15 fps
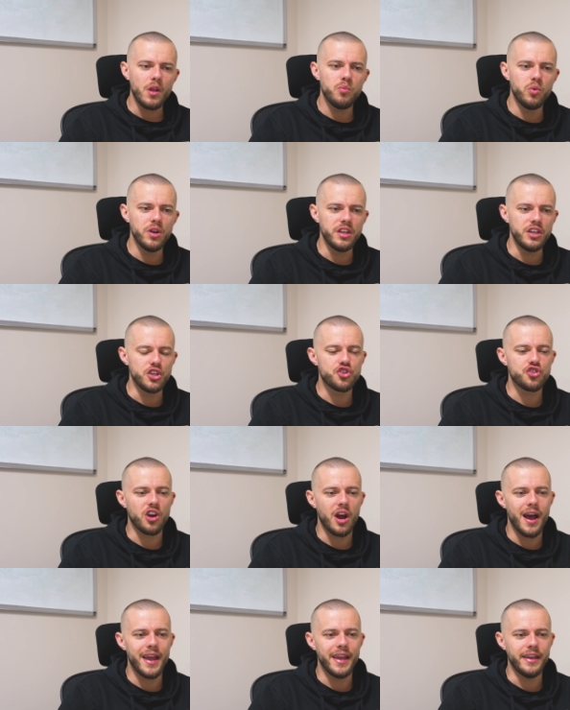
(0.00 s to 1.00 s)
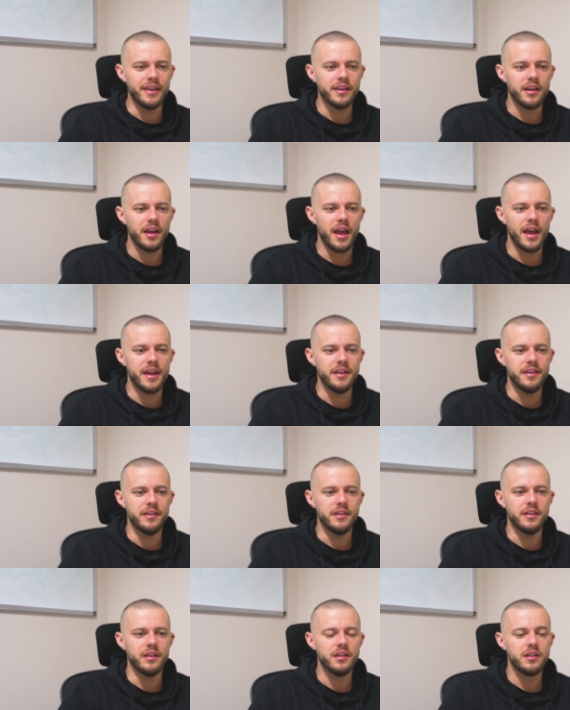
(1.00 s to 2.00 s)
where you try
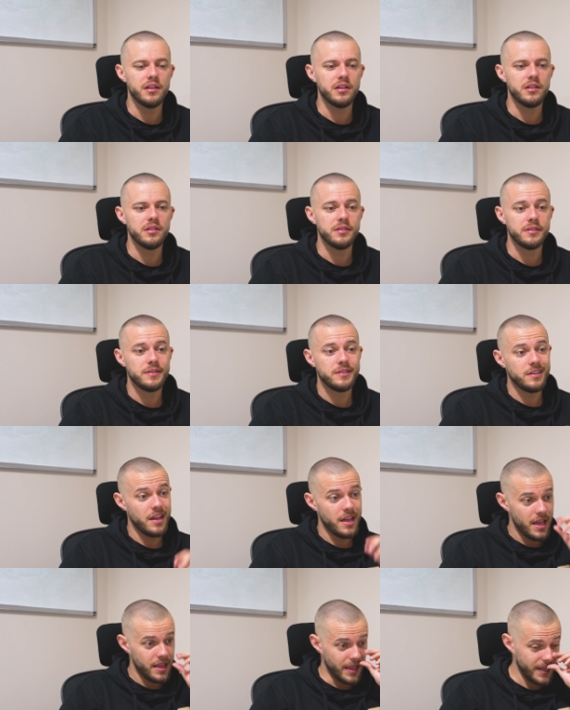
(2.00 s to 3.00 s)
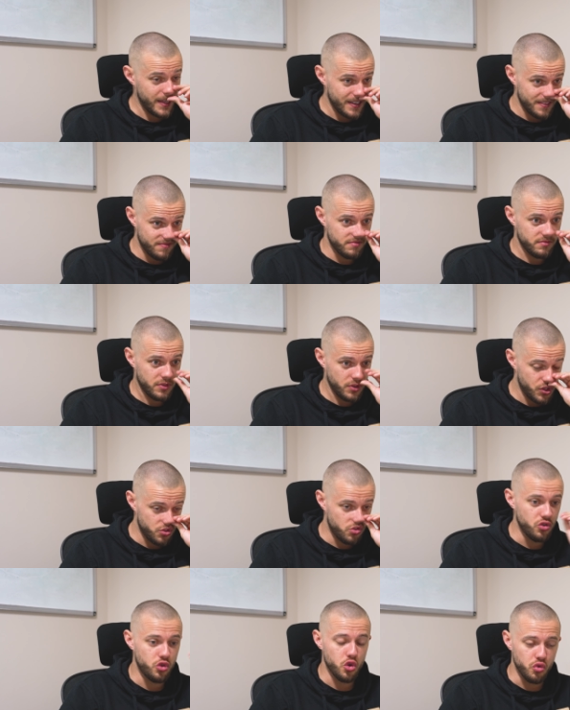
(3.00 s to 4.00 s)
and like
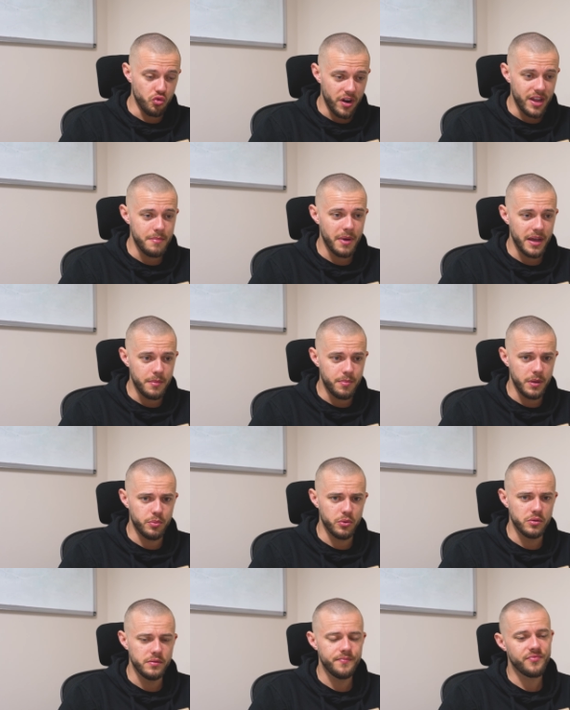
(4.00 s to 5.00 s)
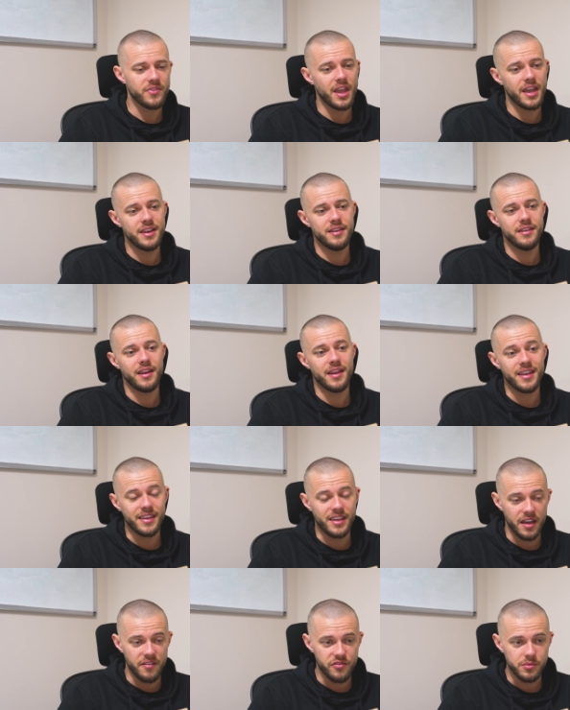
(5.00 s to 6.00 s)
just do right by people and
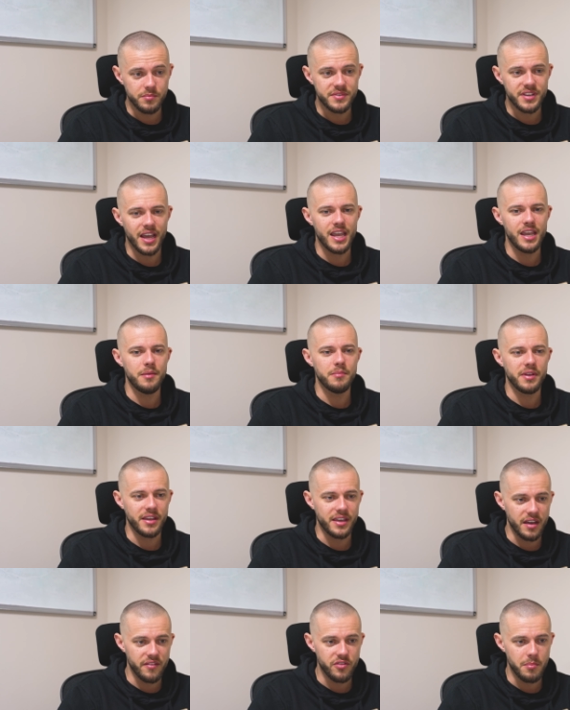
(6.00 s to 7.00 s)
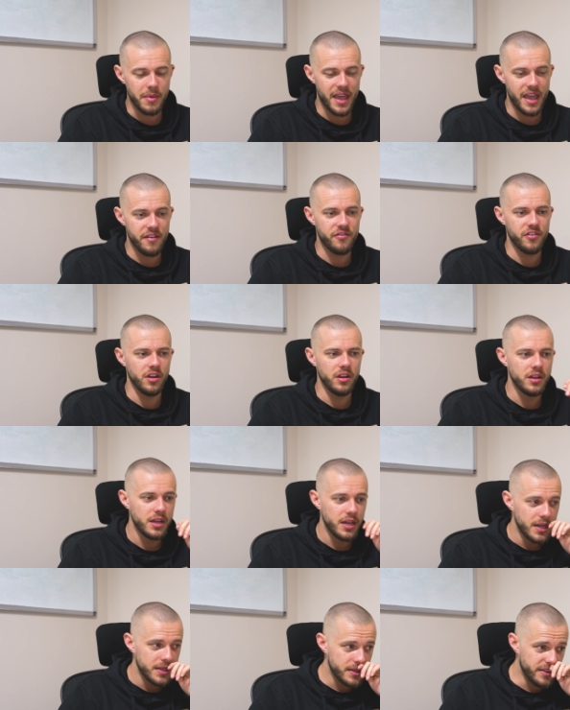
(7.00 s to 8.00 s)
give them time and give them effort
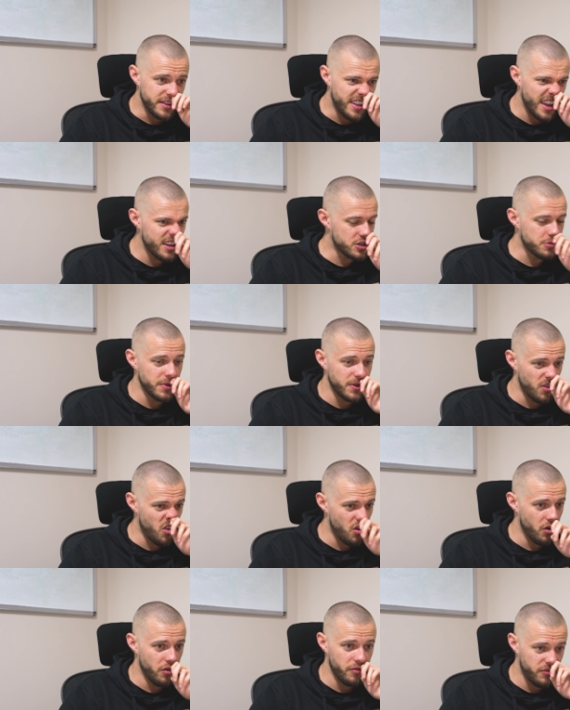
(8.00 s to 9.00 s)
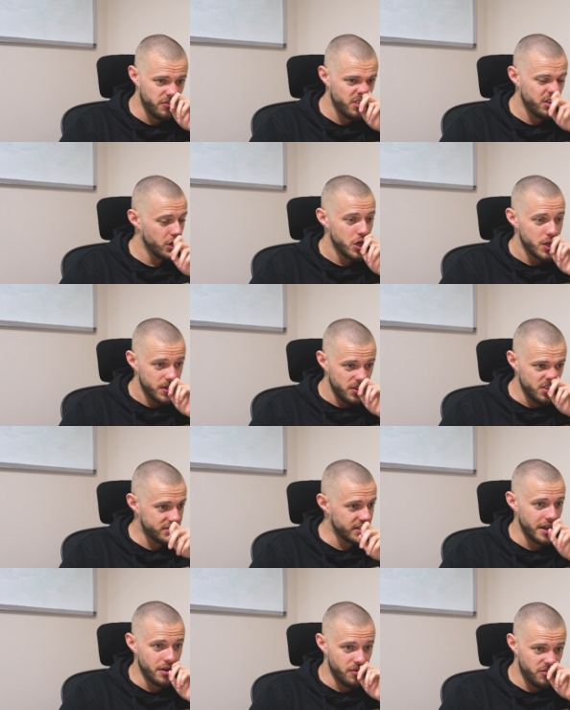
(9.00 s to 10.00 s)
to the detriment of
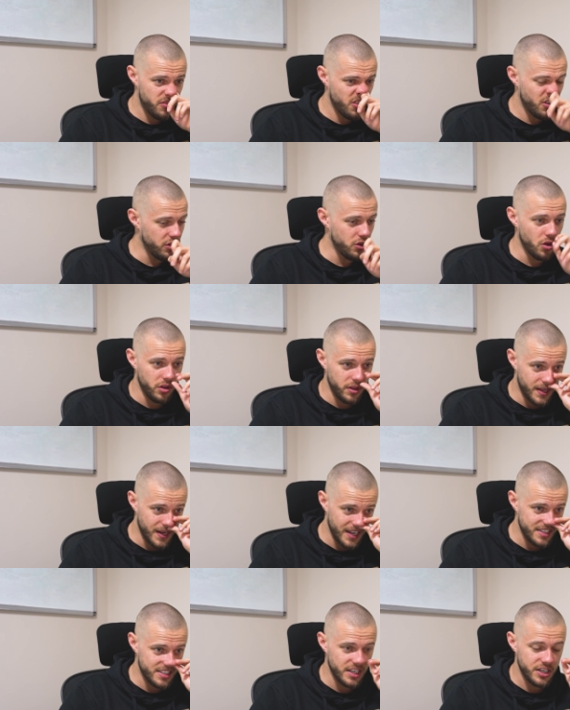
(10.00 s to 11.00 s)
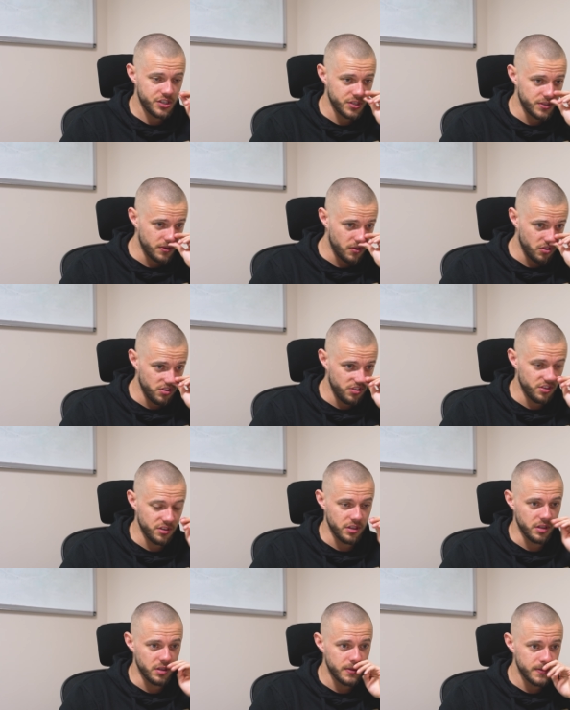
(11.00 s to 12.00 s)
yourself or your organization or
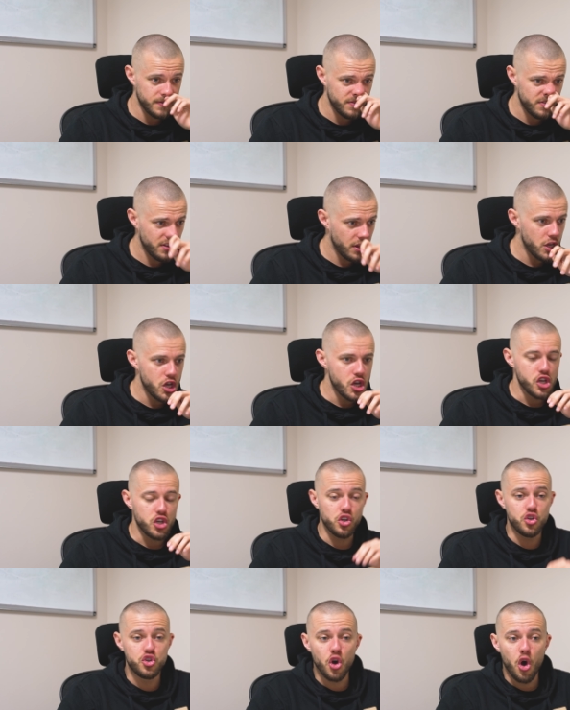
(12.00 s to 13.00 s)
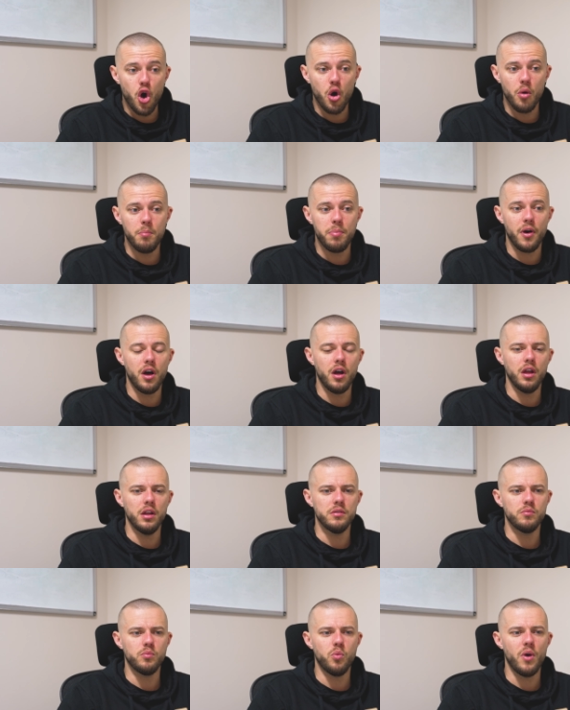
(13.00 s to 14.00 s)
your your job or
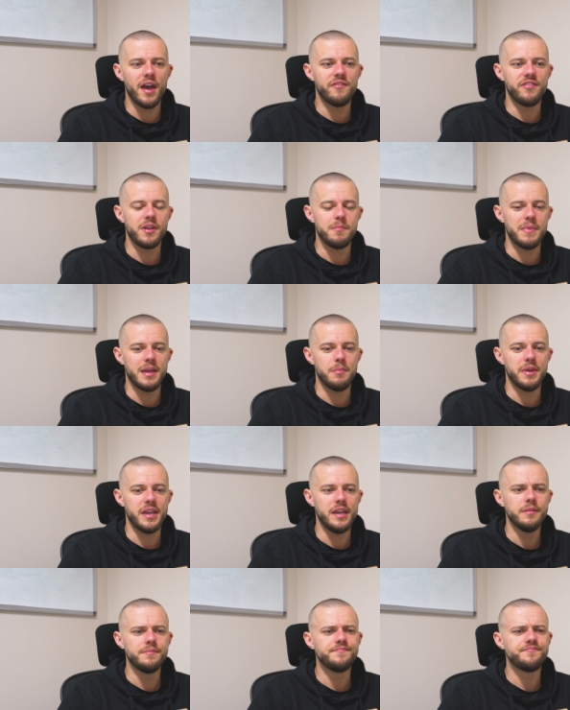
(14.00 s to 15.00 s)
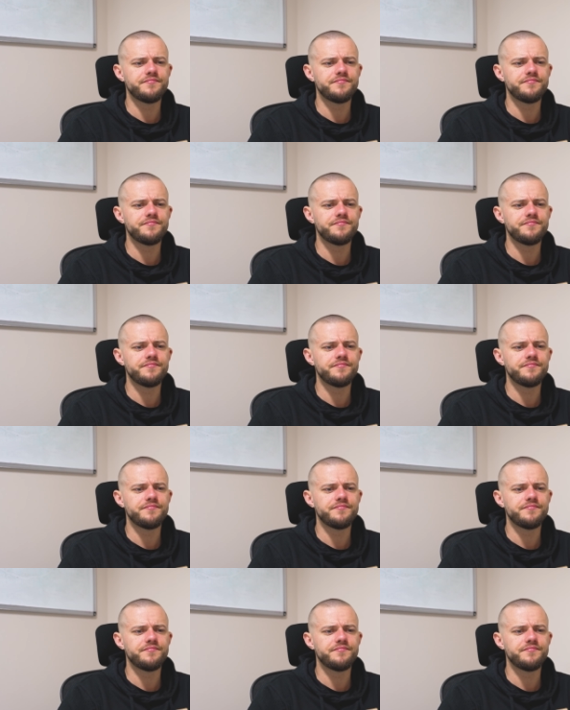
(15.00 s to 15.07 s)
whatever it may be